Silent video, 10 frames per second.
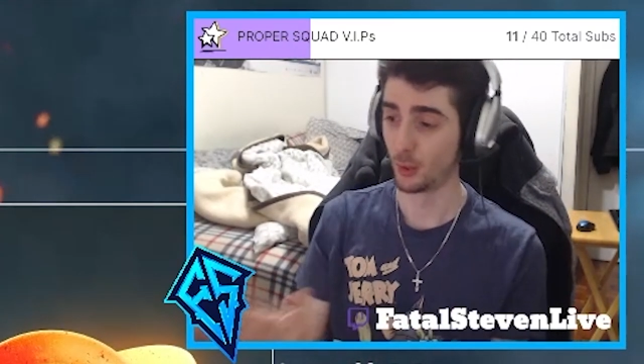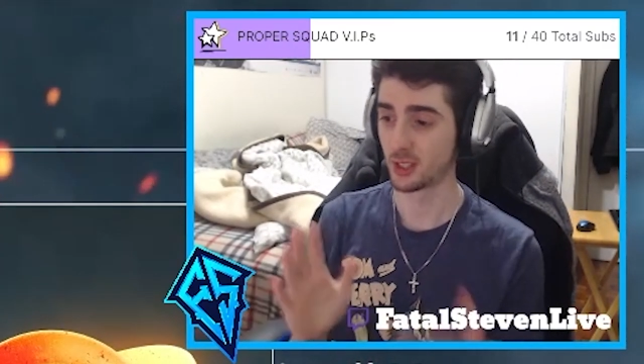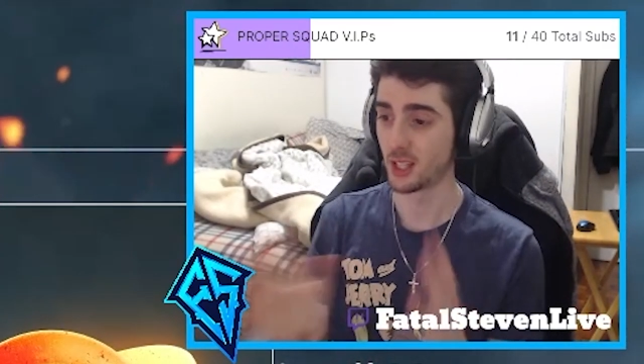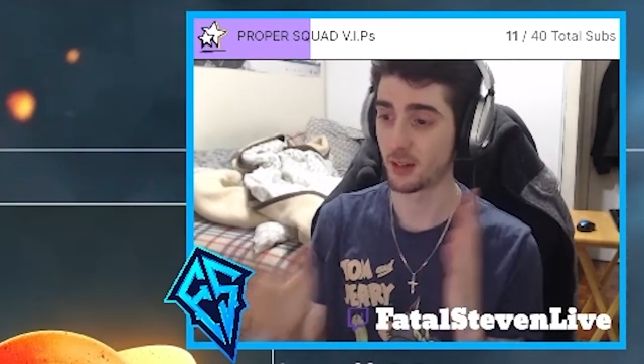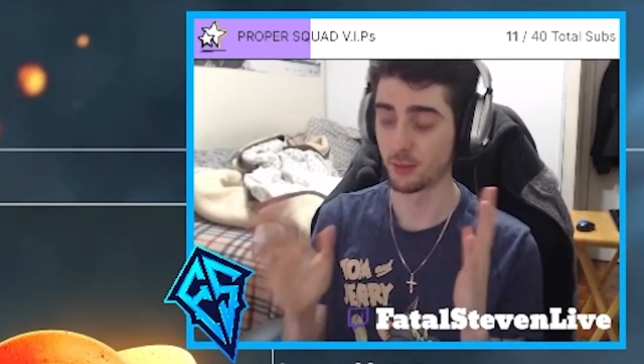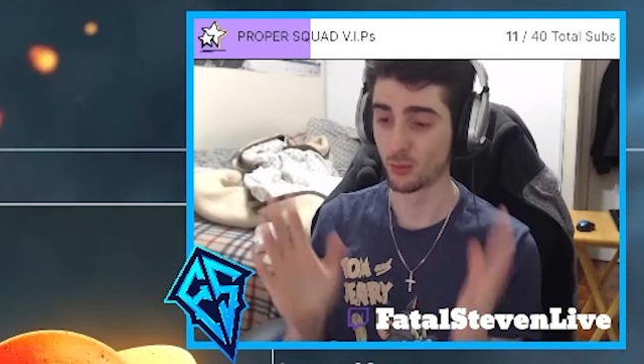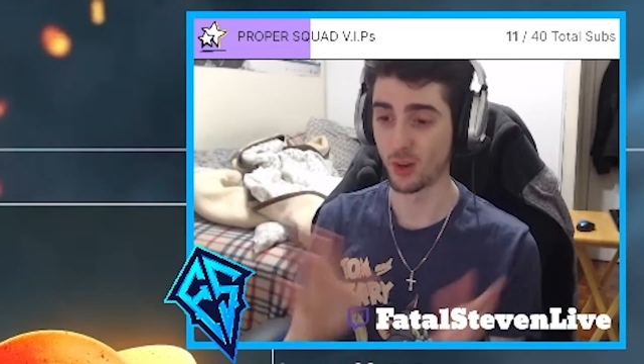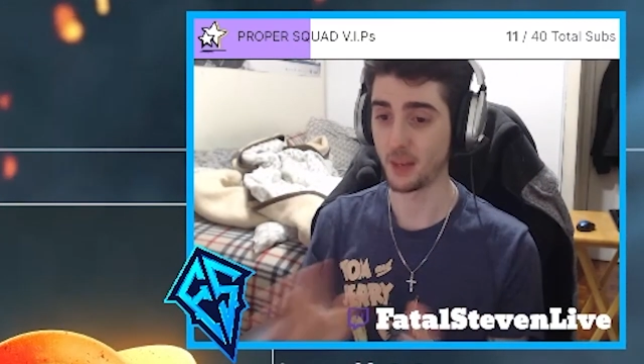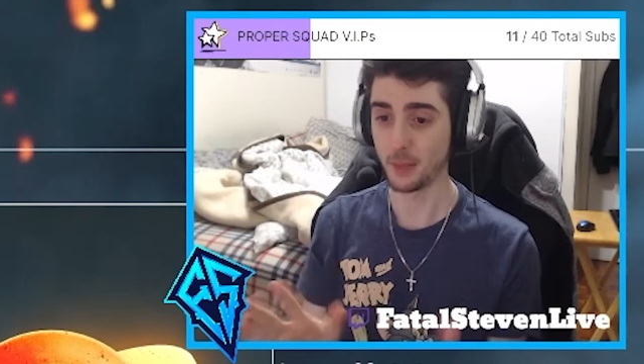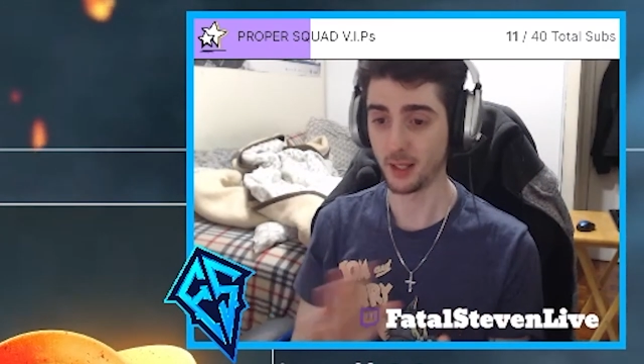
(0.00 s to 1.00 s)
That was a lot
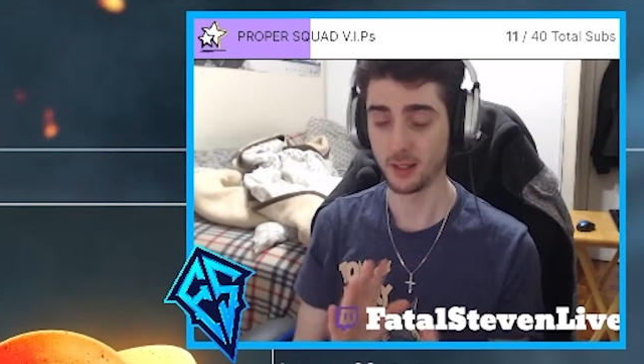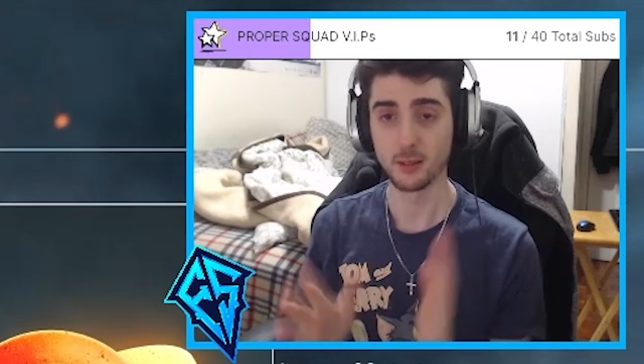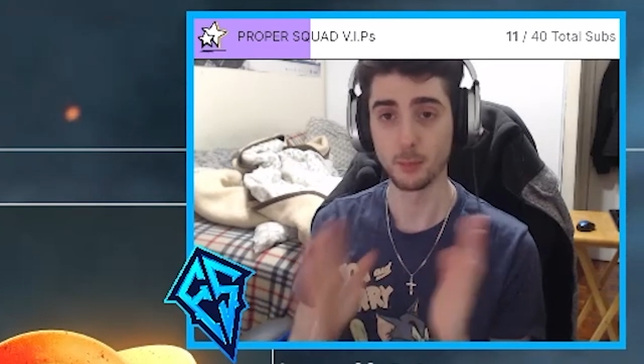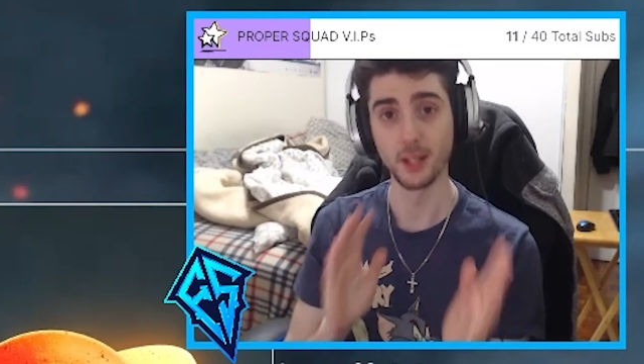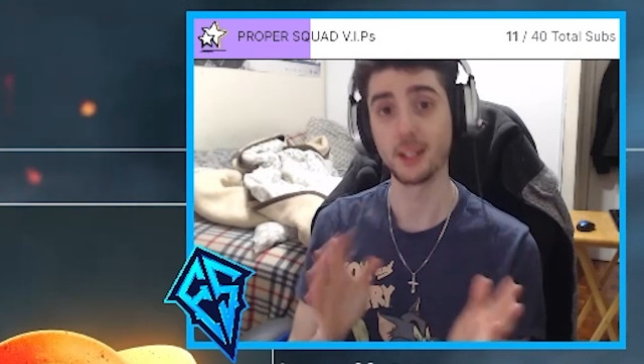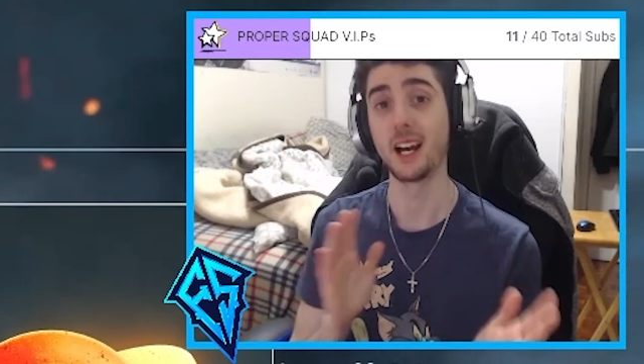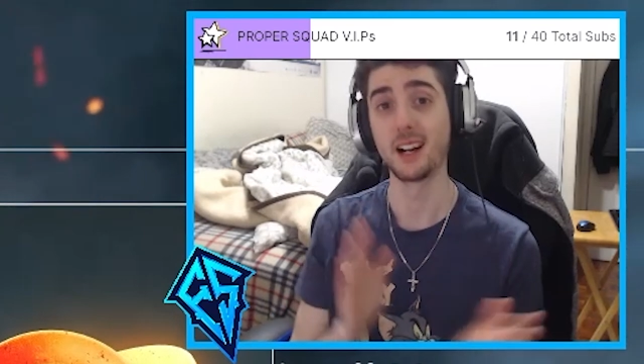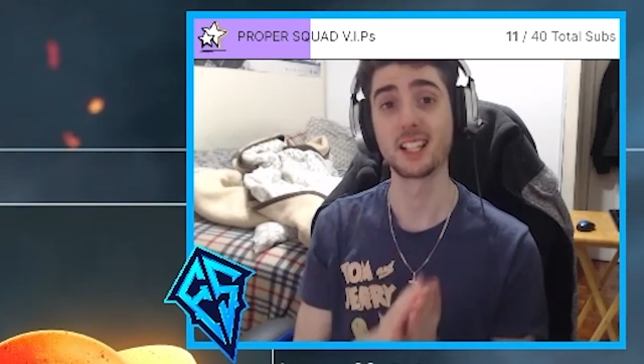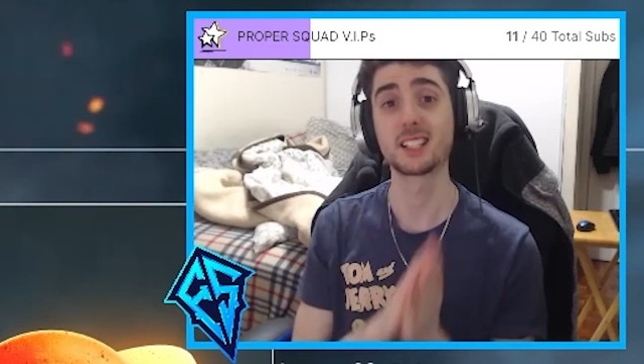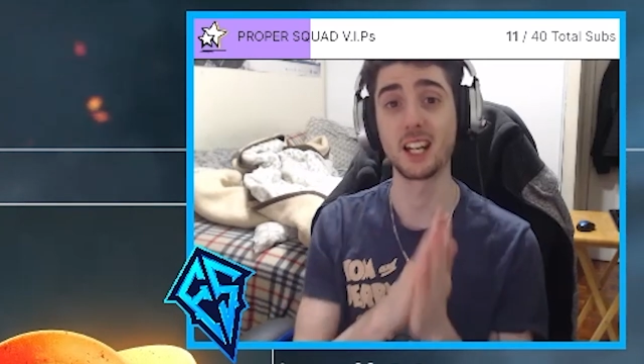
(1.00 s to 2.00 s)
of rhyming
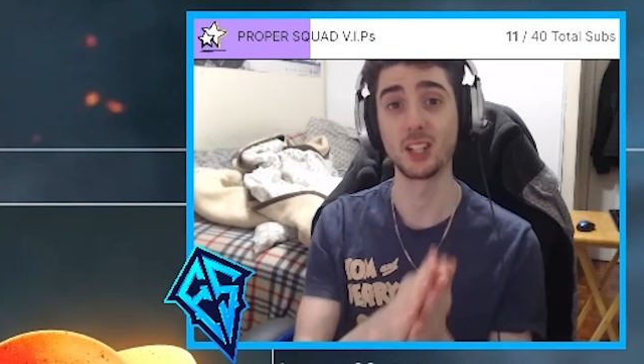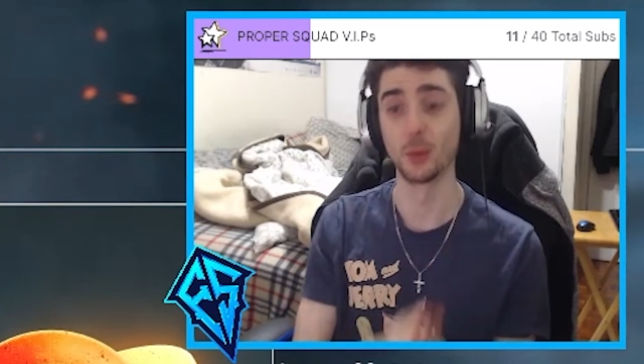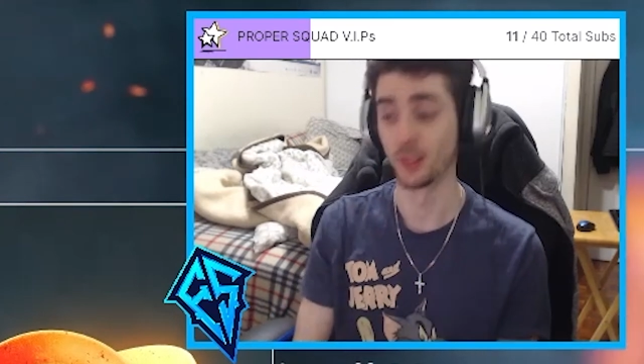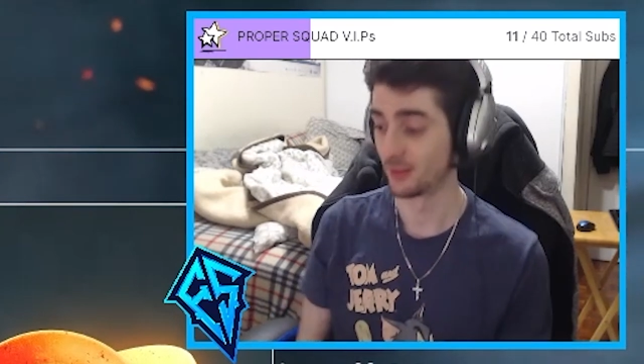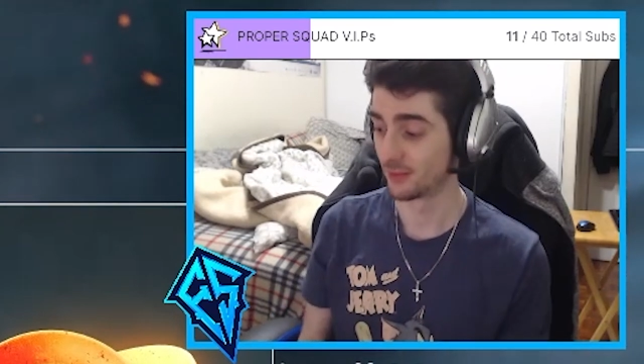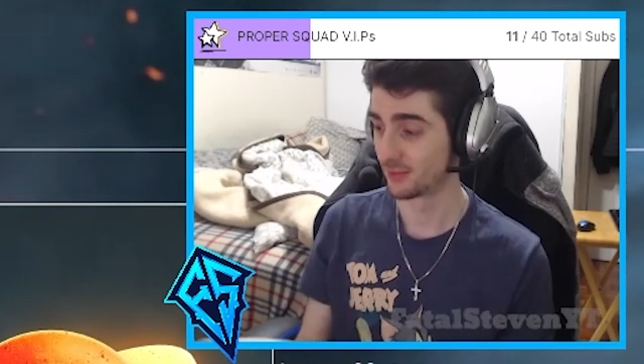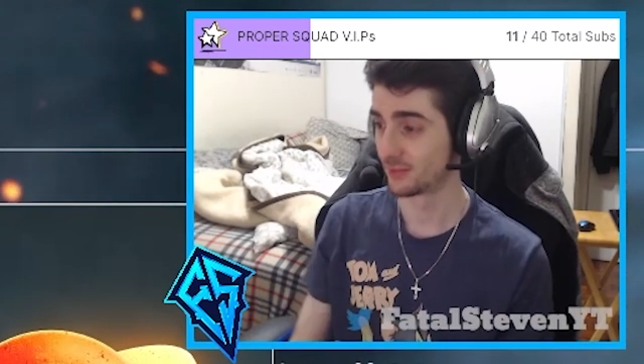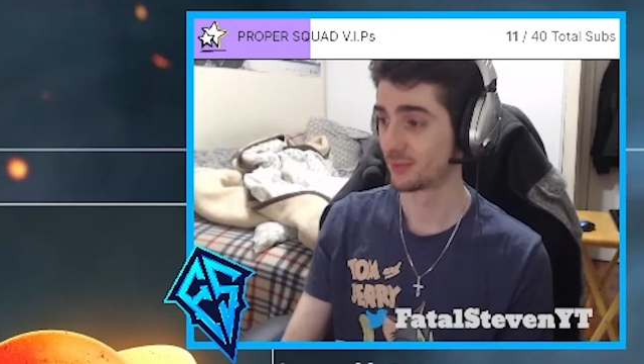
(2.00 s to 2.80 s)
but yeah let's get into it.